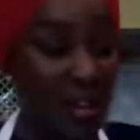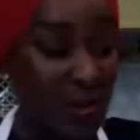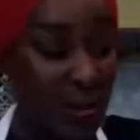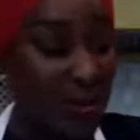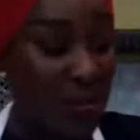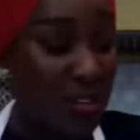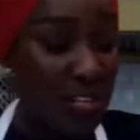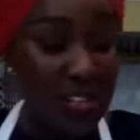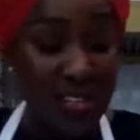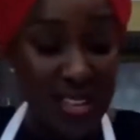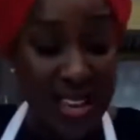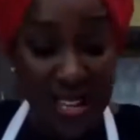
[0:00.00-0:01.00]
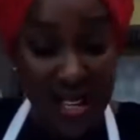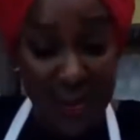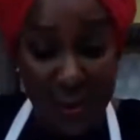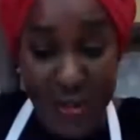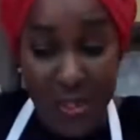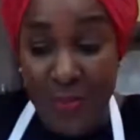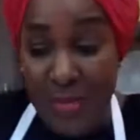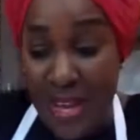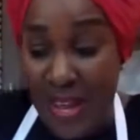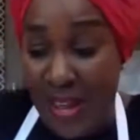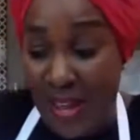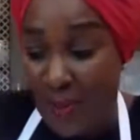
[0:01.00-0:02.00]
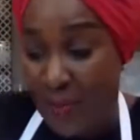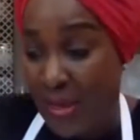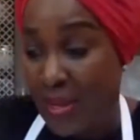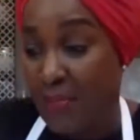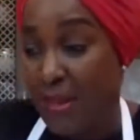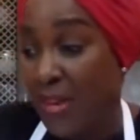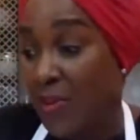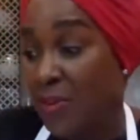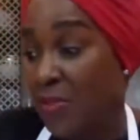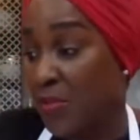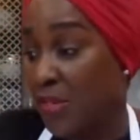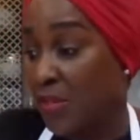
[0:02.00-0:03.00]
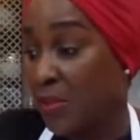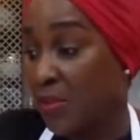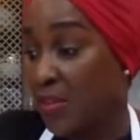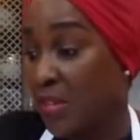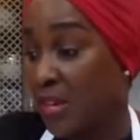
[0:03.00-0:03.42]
a group that he sang in for some time in Bakersfield,